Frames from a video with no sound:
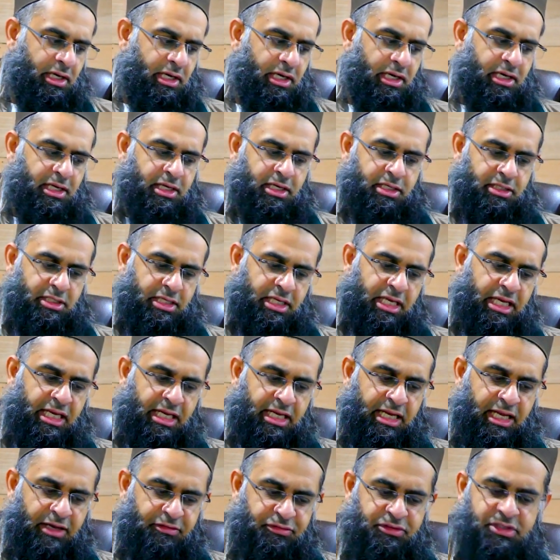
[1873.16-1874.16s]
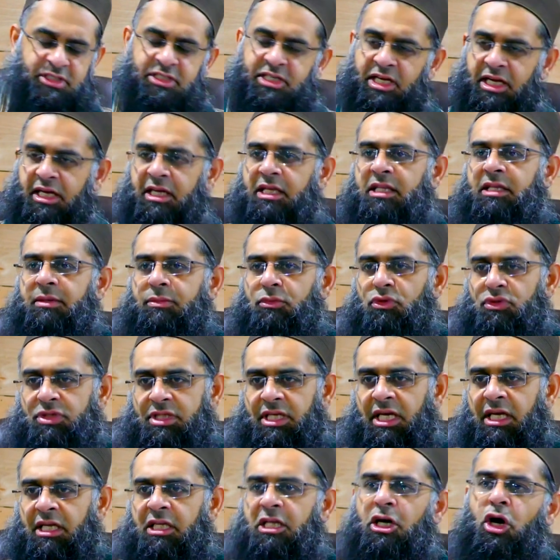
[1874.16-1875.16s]
And he left Sa'id ibn
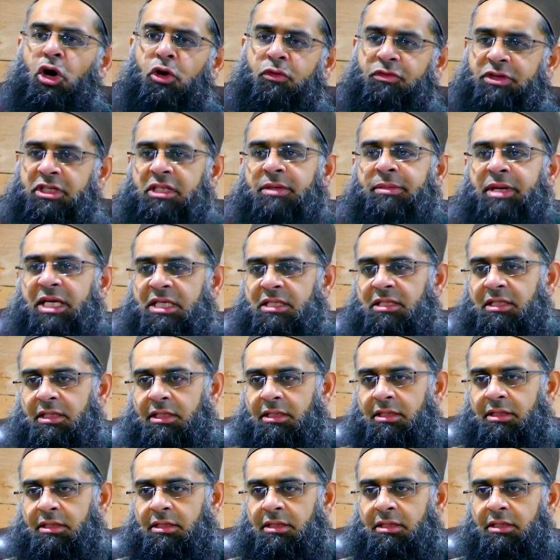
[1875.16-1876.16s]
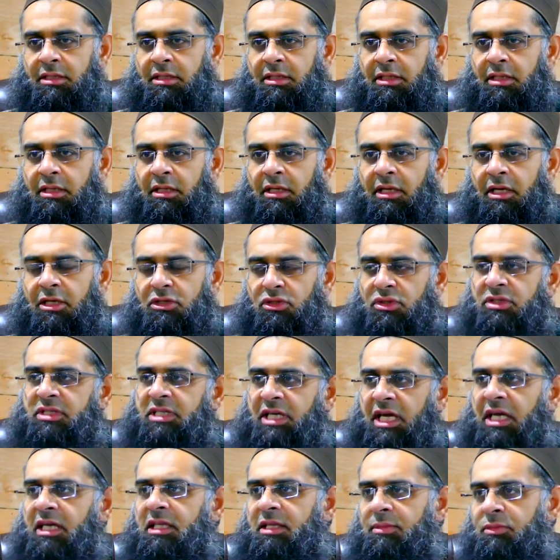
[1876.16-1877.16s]
Zayd over Damascus. So
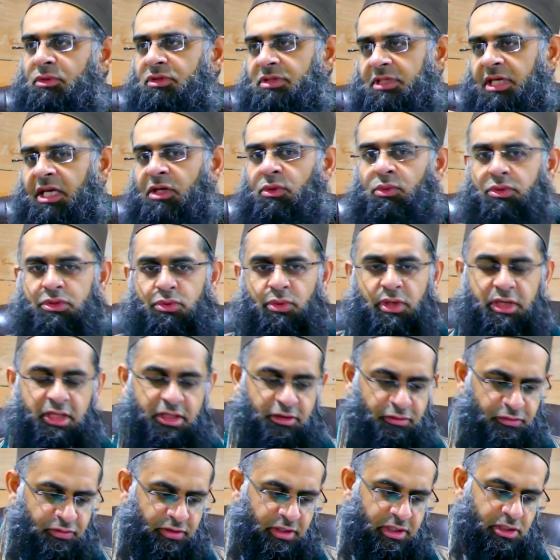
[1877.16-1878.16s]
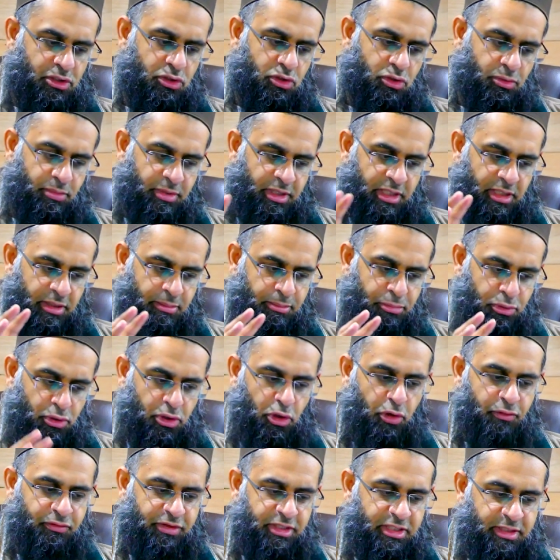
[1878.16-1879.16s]
Sa'id ibn Zayd was one of the first to be put
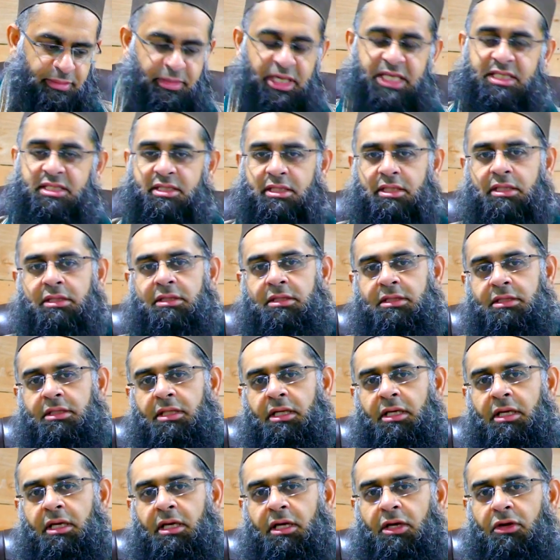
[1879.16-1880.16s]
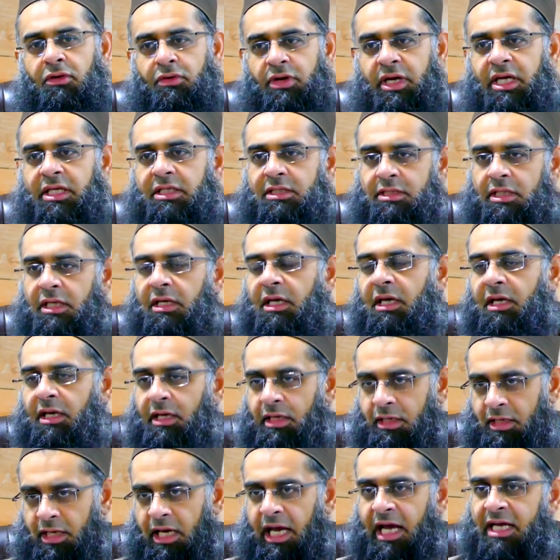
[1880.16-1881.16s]
over Damascus, right,
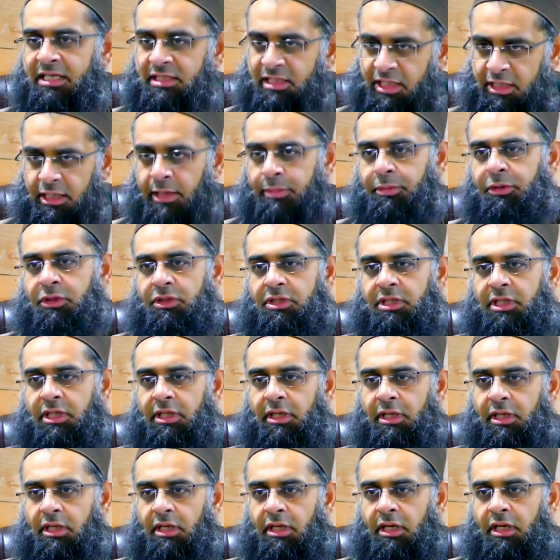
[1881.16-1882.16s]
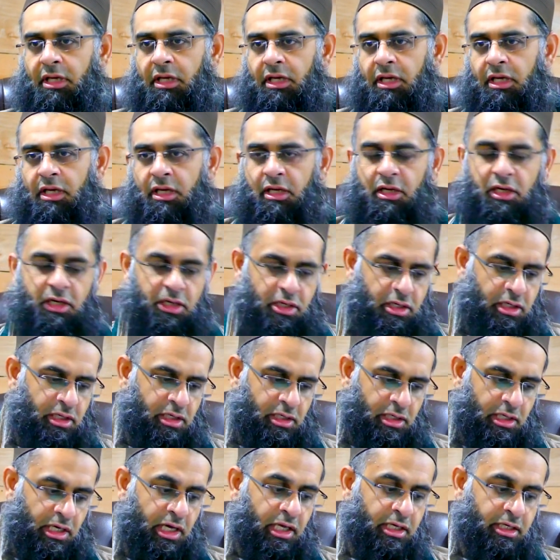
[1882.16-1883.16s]
as a deputy
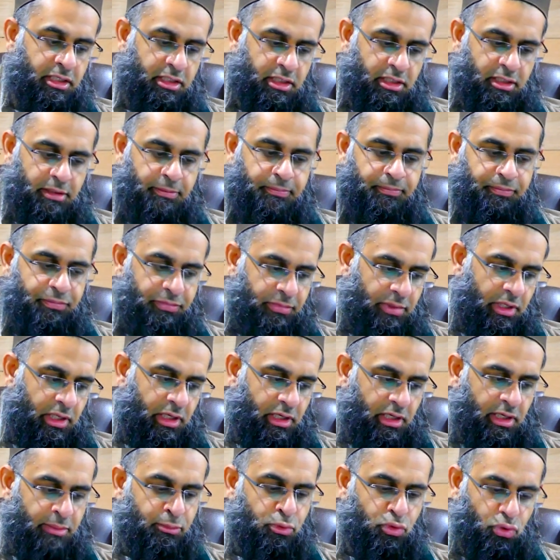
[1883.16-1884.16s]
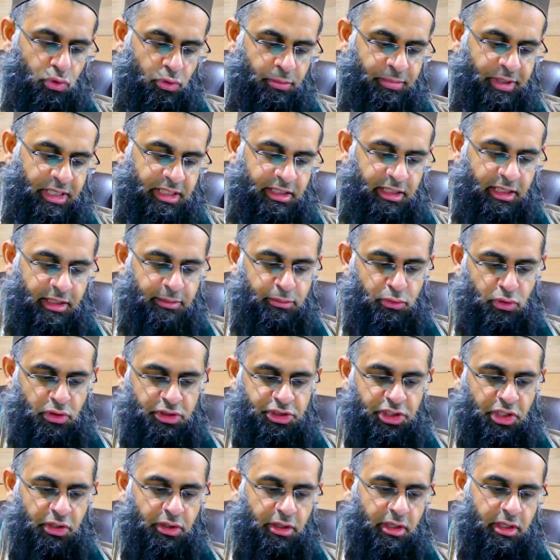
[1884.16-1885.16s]
under Abu Ubaidah ibn
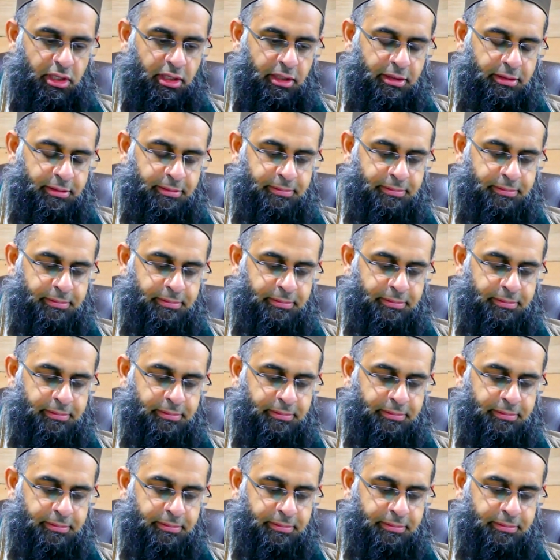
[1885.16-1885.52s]
al-Jarrah.